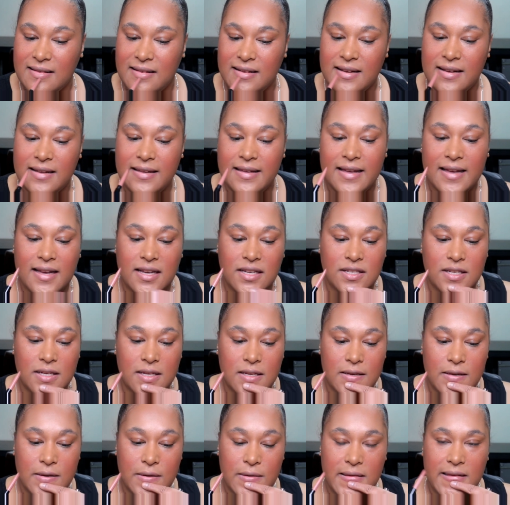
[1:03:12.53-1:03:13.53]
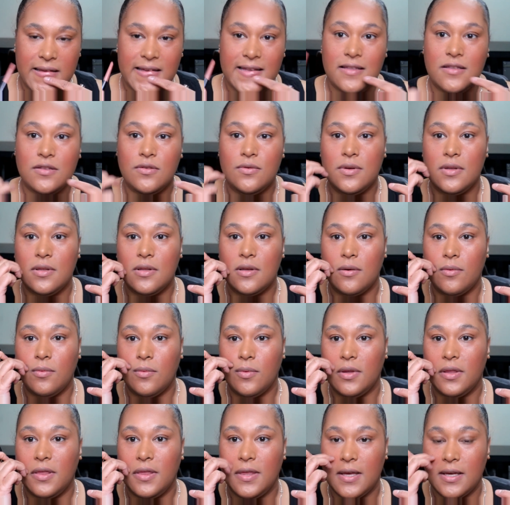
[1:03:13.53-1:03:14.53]
I actually do like doing it
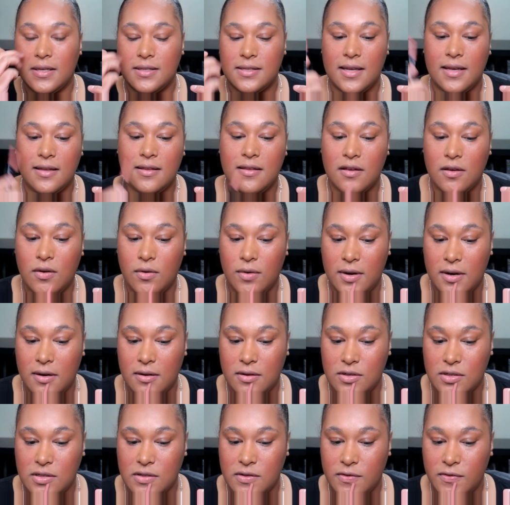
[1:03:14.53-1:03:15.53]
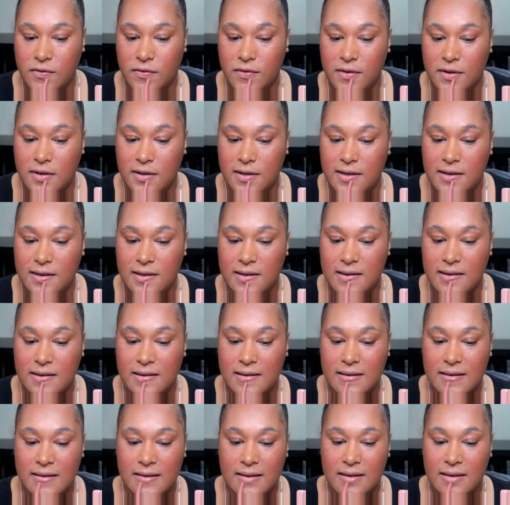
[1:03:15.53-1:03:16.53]
with this. I like to go ahead and just fill it.
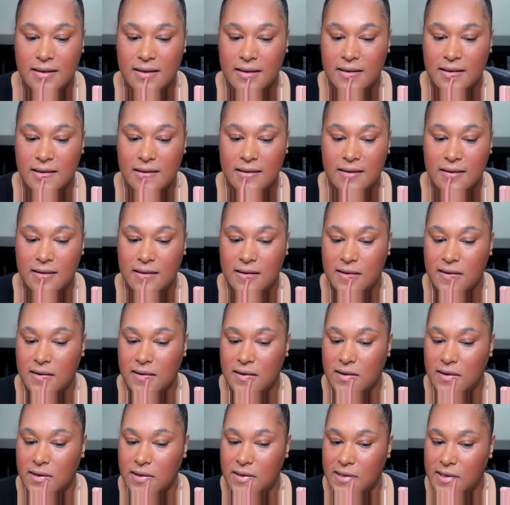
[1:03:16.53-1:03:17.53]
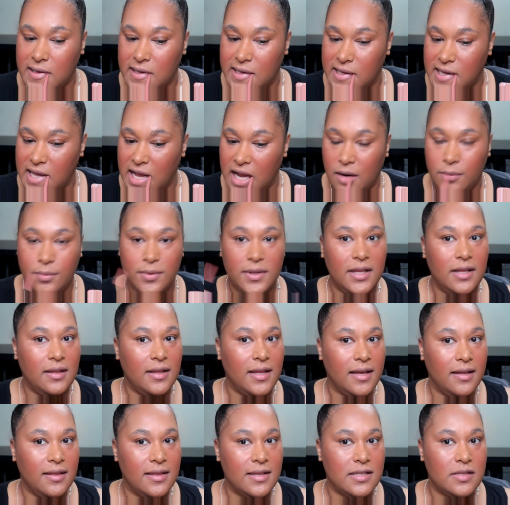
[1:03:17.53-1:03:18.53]
Oh, and I really
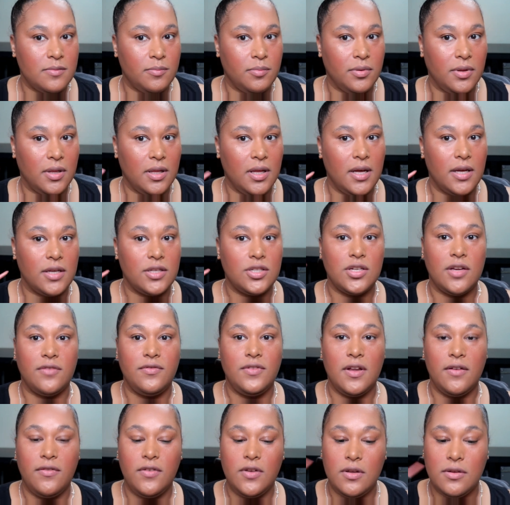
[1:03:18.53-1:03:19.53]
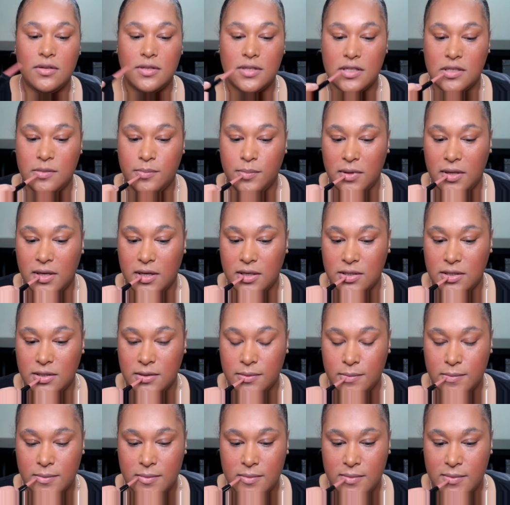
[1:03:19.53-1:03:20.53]
like this blush. I've never used this blush,
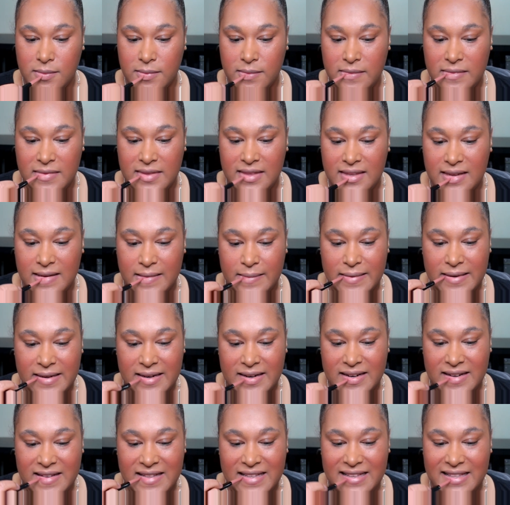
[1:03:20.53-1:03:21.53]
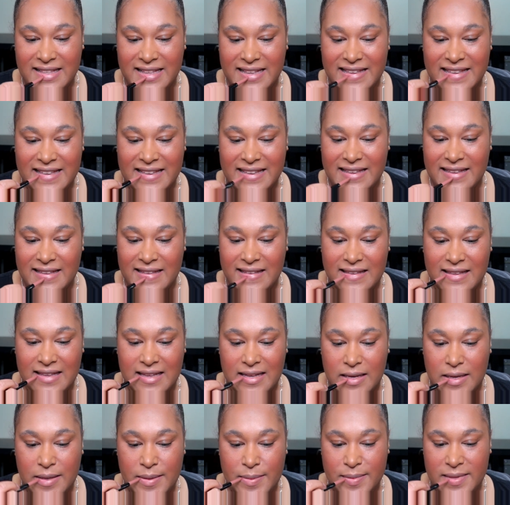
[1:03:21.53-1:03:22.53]
but I really like it.
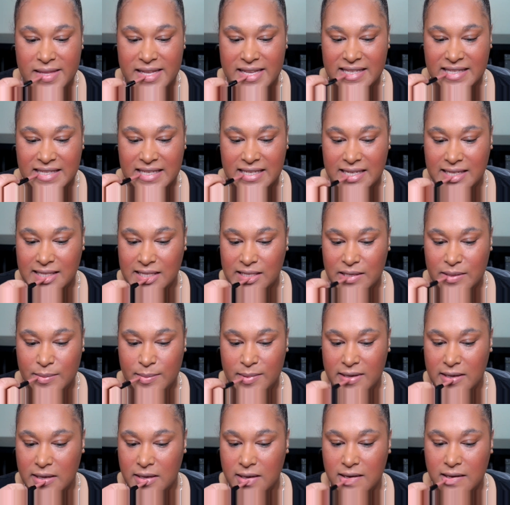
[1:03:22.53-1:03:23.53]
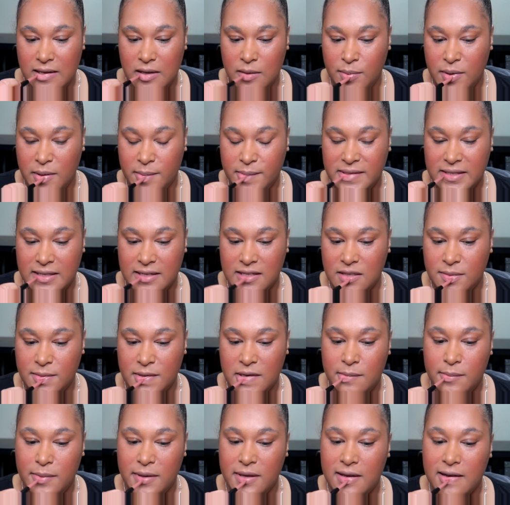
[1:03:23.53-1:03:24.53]
They sent it to me, ColourPop sent it to
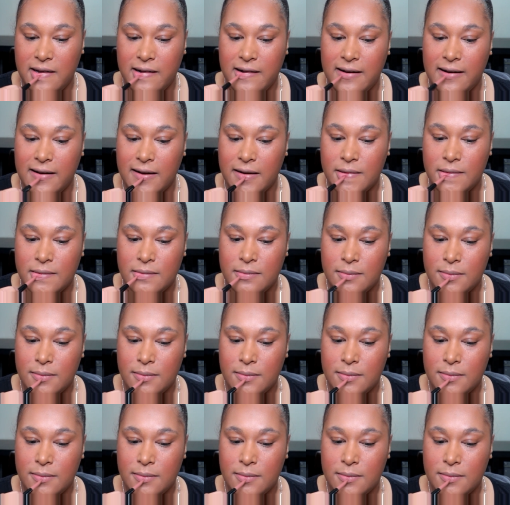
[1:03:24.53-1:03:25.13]
me in PR,